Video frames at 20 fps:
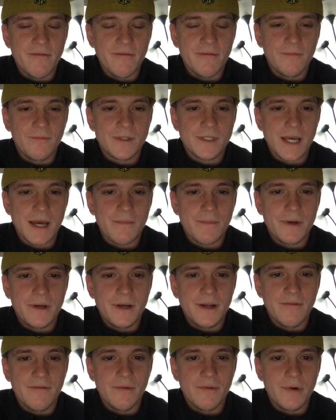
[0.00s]
What's
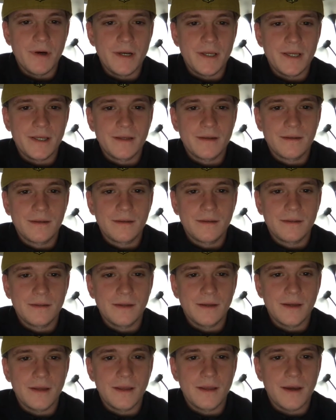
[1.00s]
happening, everybody?
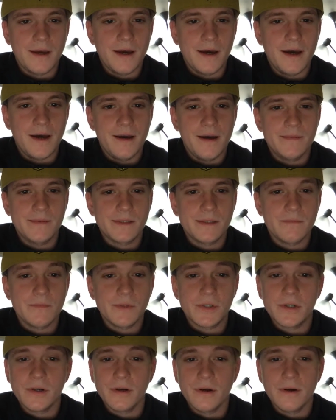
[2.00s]
So I'm
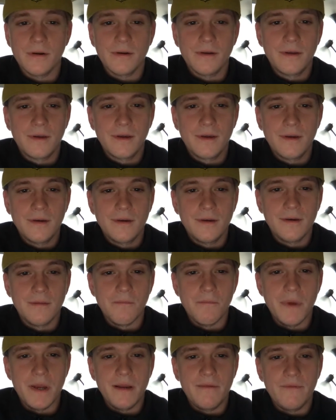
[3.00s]
sure
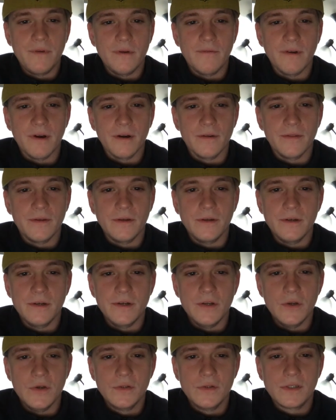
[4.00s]
many of you have heard the good
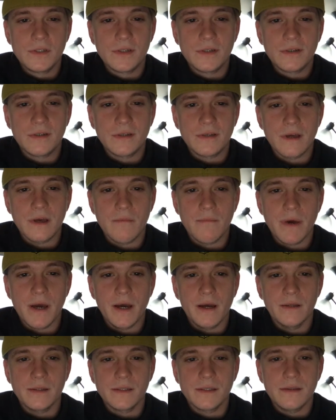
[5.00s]
news
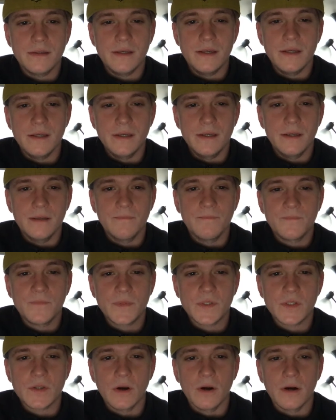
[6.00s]
about the
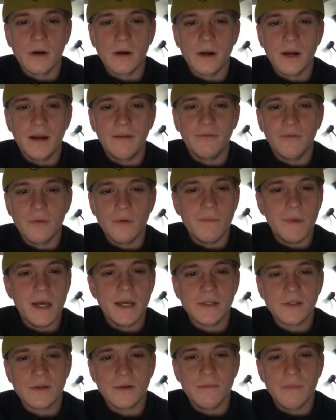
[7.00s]
Starcraft
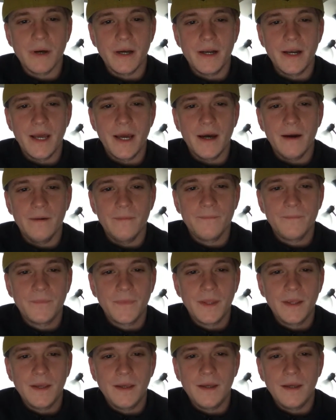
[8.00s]
Remastered by now,
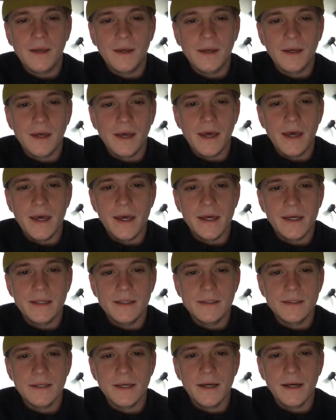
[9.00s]

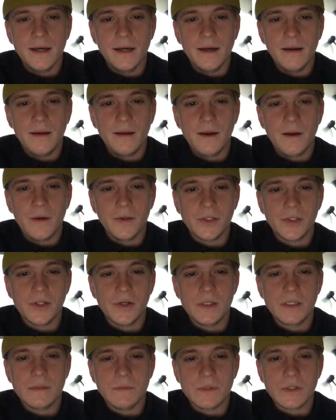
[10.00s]
and I'll show
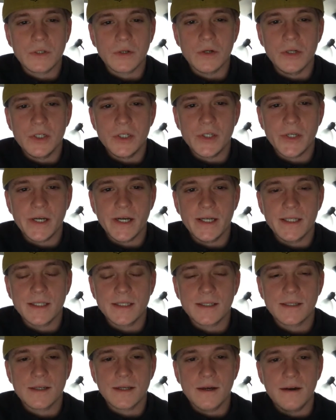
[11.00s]
some
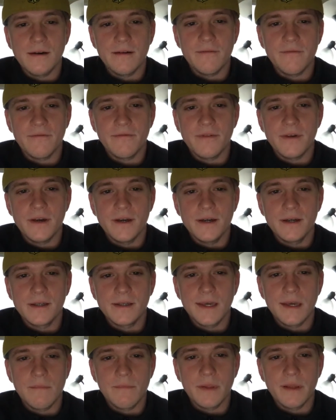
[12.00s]
screenshots of the
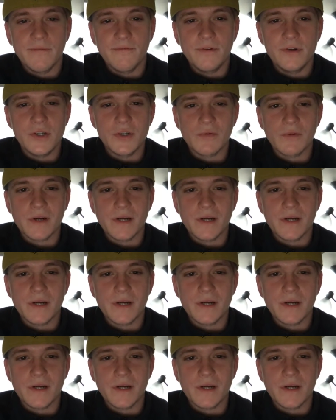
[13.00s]
gameplay footage right